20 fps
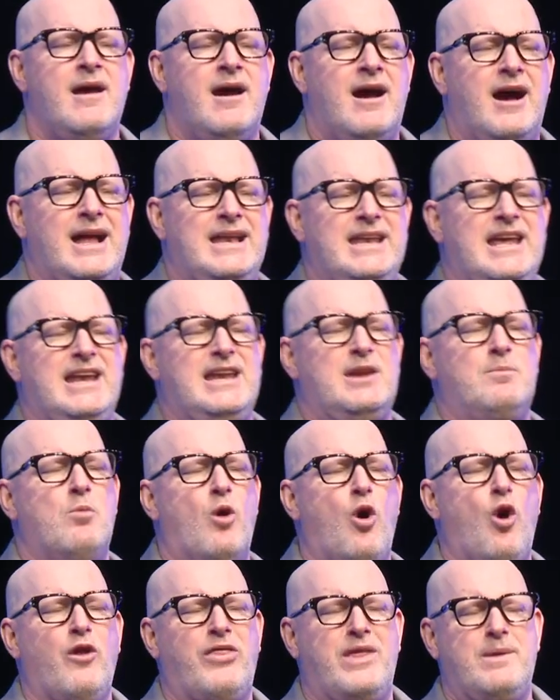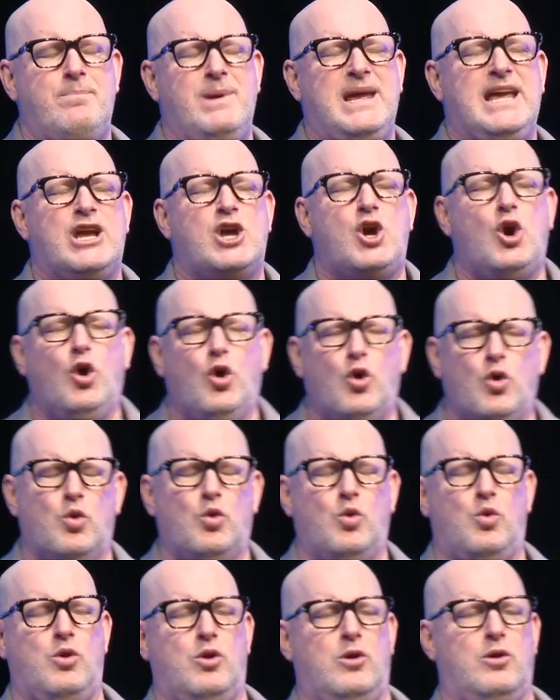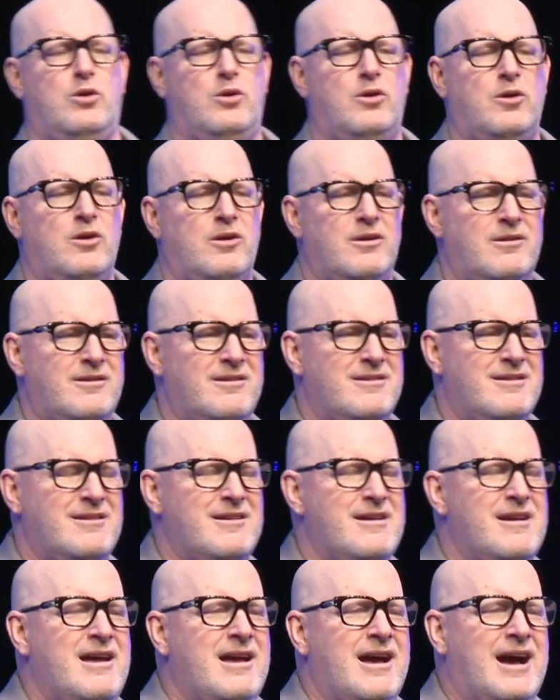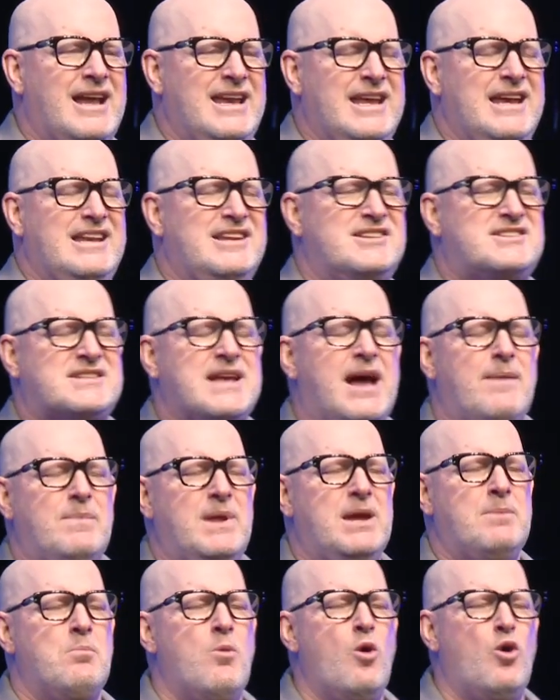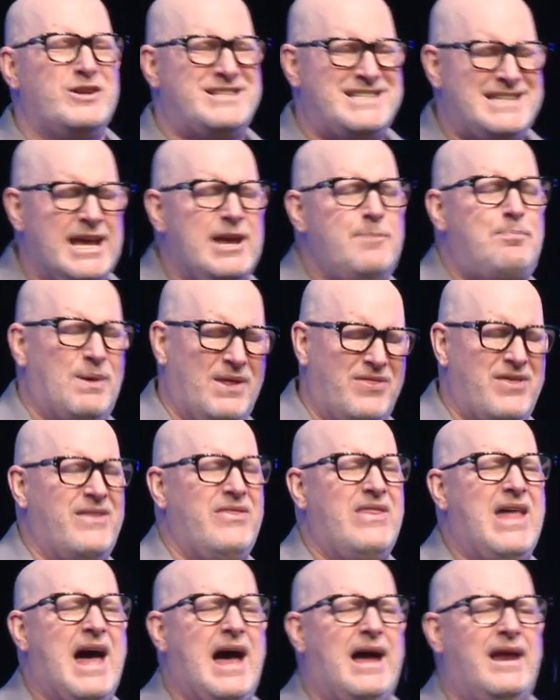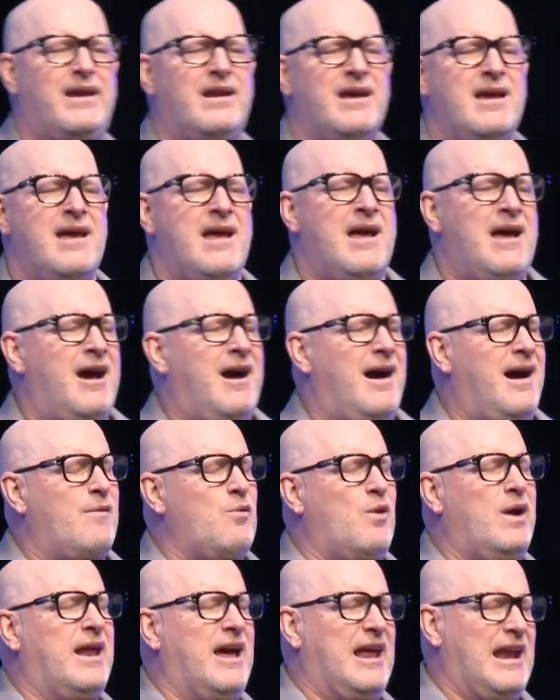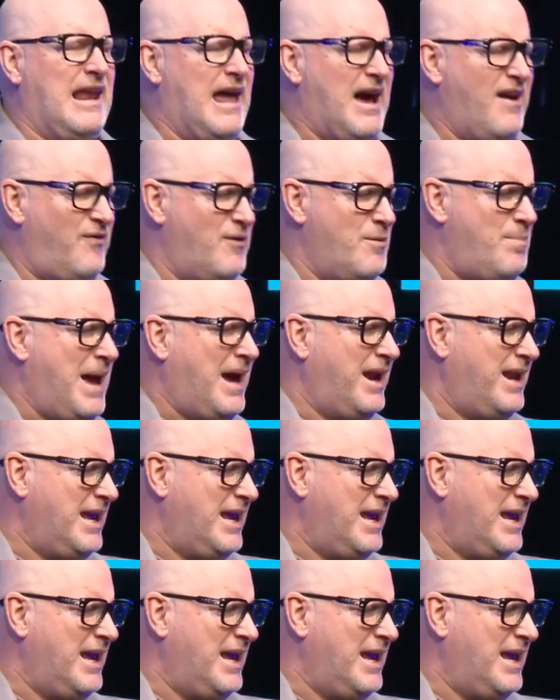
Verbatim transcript: I needed more than being cool. I needed something more deeper than that. I, what I love about